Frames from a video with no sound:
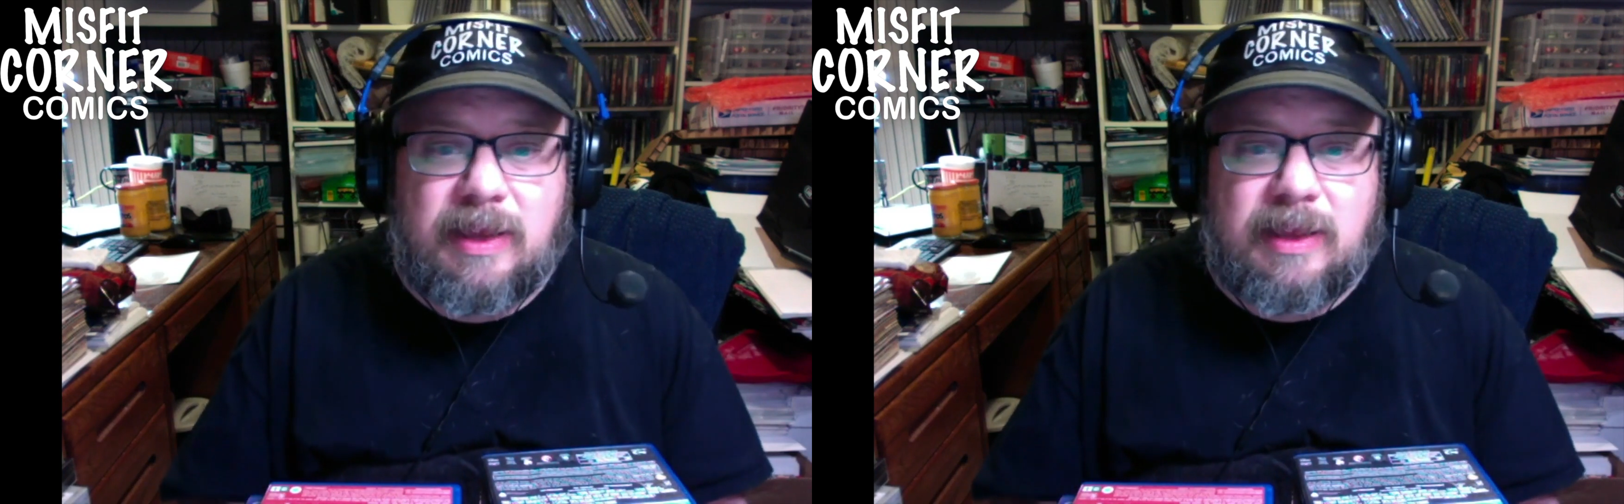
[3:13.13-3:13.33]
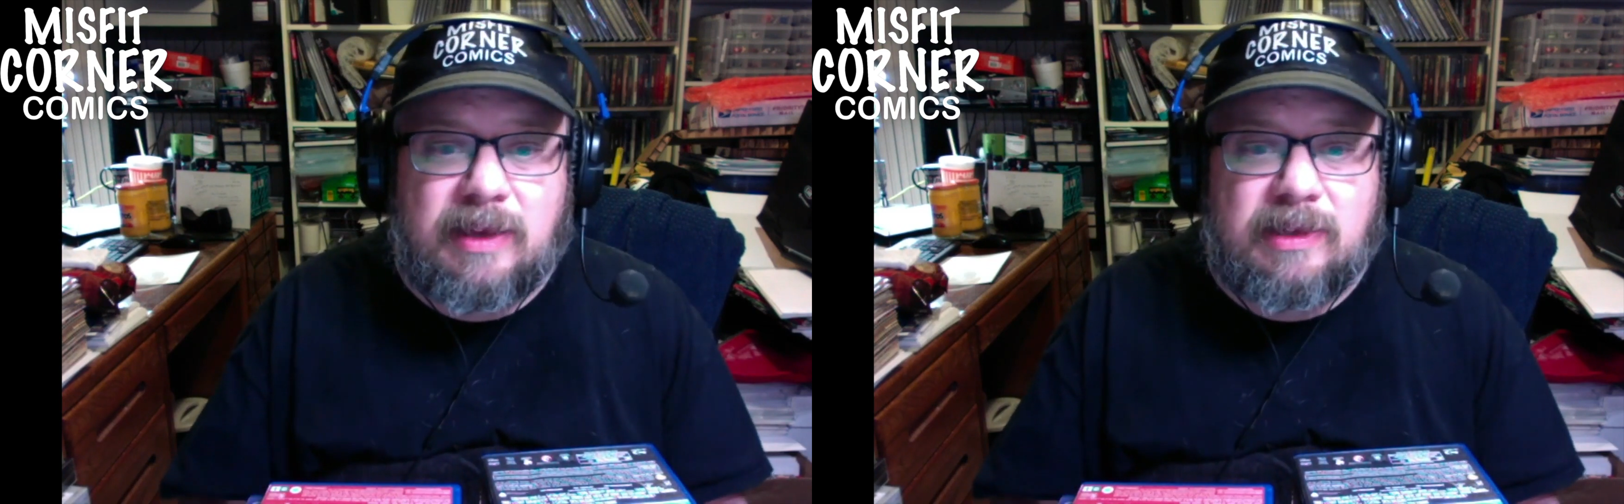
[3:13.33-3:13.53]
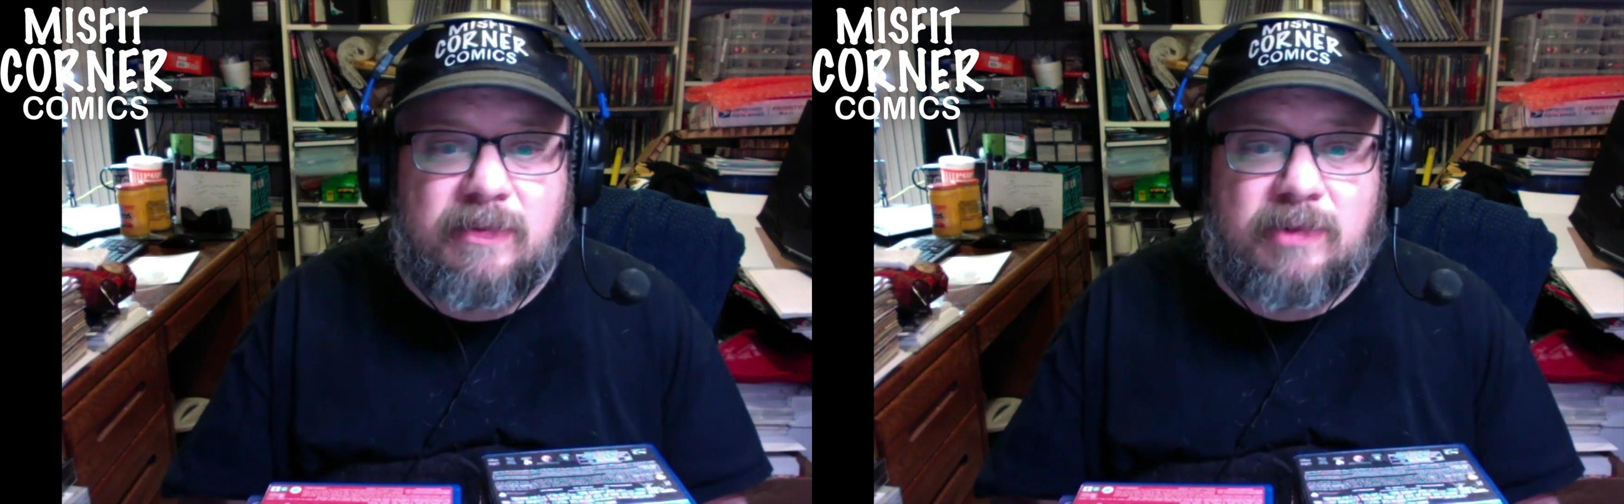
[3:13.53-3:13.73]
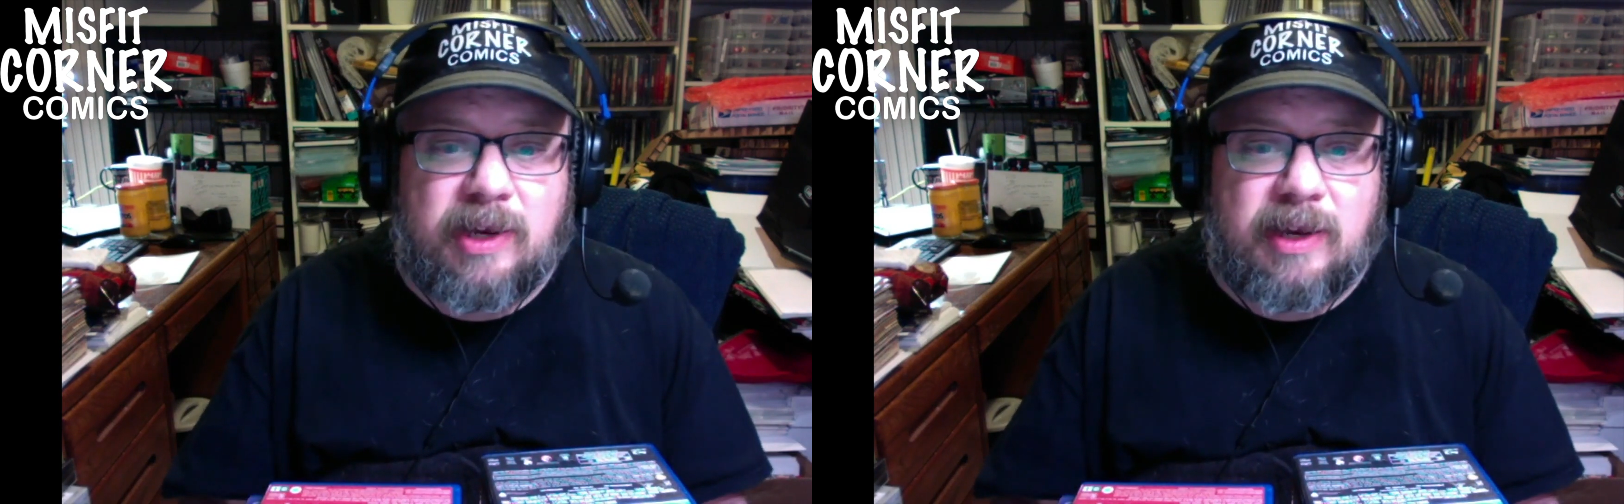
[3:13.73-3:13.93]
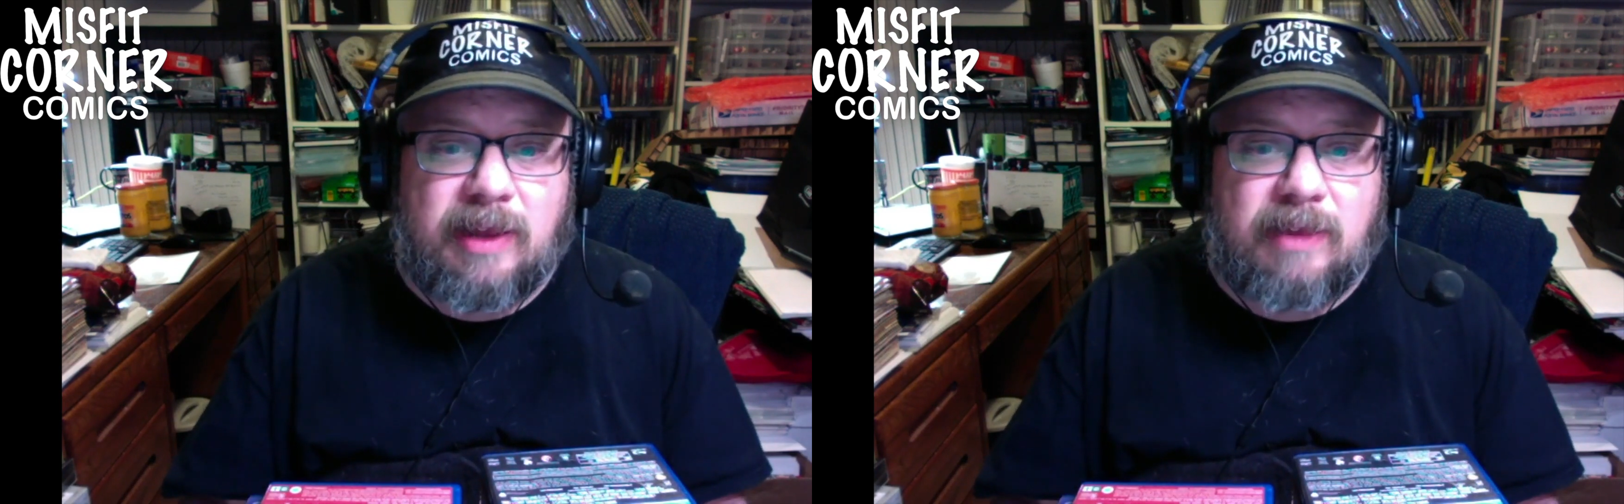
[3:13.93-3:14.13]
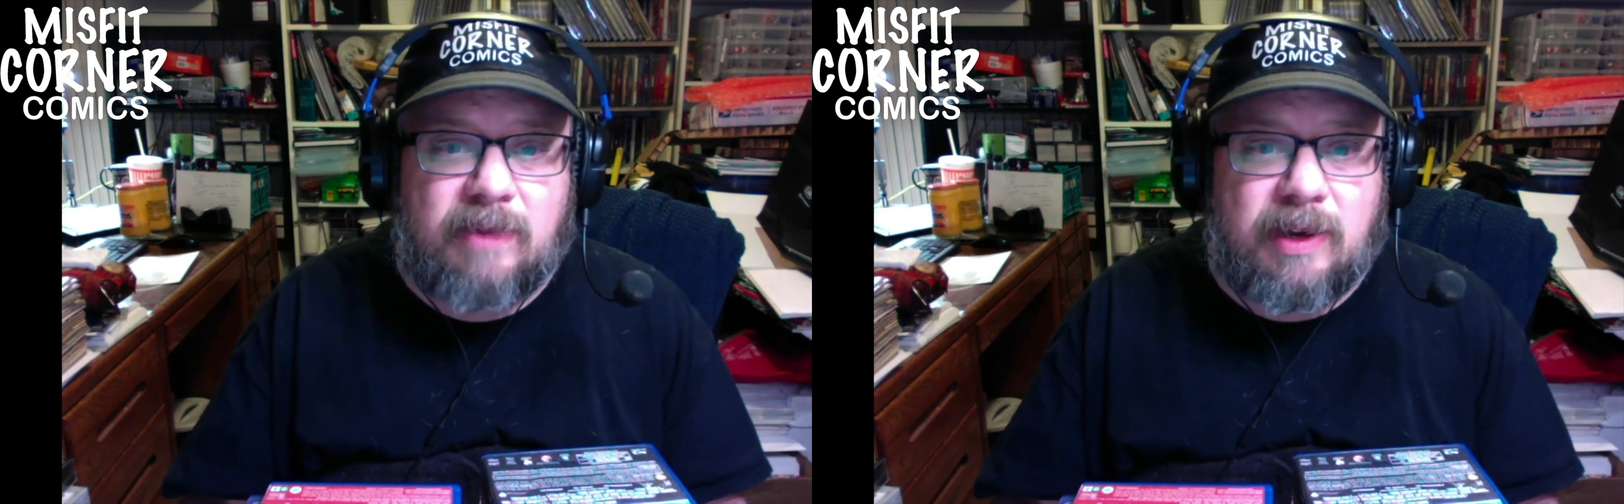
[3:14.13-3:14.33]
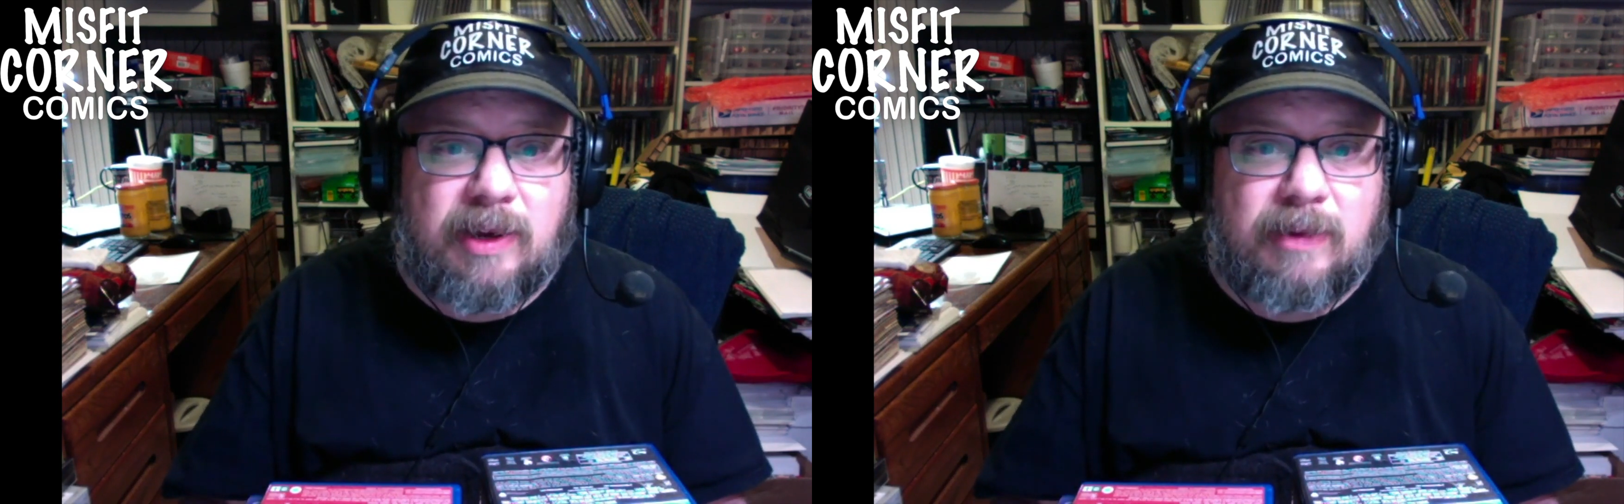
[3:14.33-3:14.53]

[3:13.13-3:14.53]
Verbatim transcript: Thanks a lot for checking out the video.